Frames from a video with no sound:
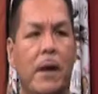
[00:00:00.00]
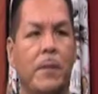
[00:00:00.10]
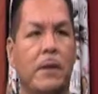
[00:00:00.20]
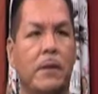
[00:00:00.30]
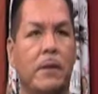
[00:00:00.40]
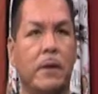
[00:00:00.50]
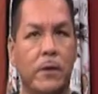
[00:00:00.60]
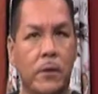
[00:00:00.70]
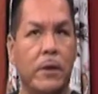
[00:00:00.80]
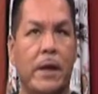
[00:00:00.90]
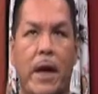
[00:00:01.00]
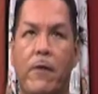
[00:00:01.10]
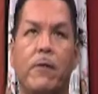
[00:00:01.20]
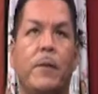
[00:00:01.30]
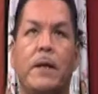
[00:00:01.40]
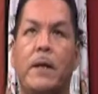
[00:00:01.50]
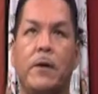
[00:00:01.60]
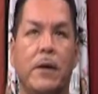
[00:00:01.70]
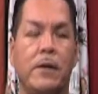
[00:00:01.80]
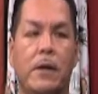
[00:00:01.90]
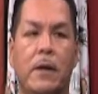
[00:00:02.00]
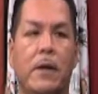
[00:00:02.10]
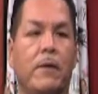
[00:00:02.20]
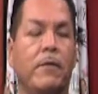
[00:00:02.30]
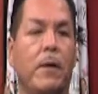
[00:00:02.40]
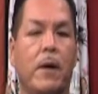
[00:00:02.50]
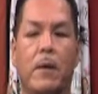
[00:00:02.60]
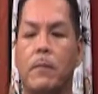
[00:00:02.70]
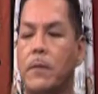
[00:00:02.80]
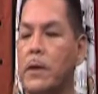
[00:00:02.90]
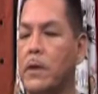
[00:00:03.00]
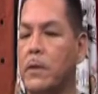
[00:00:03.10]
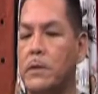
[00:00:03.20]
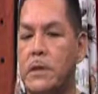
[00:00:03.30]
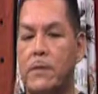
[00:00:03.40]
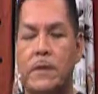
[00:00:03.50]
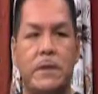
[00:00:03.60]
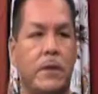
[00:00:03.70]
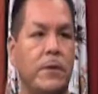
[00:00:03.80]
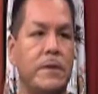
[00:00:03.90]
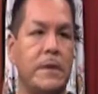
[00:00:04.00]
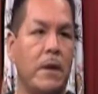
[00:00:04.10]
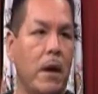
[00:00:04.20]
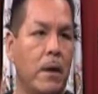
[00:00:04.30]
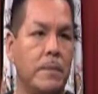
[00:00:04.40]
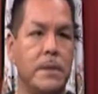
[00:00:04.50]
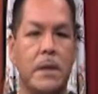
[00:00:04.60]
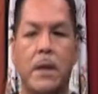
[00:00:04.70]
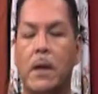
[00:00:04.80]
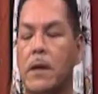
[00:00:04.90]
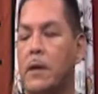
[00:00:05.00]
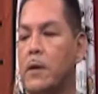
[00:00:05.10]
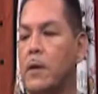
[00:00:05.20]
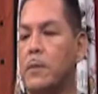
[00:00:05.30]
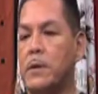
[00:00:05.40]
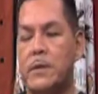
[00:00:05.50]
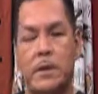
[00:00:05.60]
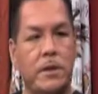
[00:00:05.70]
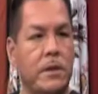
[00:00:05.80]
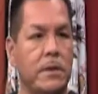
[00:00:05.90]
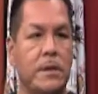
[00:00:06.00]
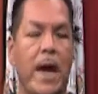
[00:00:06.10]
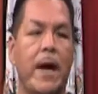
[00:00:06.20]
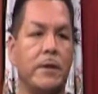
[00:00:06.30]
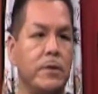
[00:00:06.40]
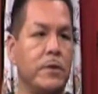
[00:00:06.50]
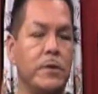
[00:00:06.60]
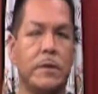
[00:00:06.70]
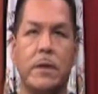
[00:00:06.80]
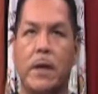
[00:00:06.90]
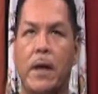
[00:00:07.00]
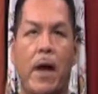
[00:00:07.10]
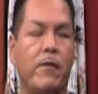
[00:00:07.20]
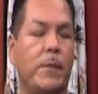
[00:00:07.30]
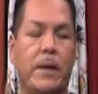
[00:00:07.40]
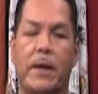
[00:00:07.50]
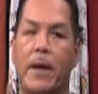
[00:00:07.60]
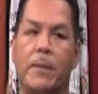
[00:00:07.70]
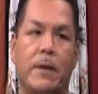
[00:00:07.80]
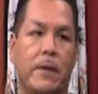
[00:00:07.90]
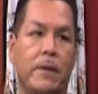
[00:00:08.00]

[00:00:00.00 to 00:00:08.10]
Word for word: I mean, literally everybody that you can think of. Um, you know, TV series, sitcoms, you know, musicians, mm-hmm. actors. Mm-hmm. Everybody came. It was a there.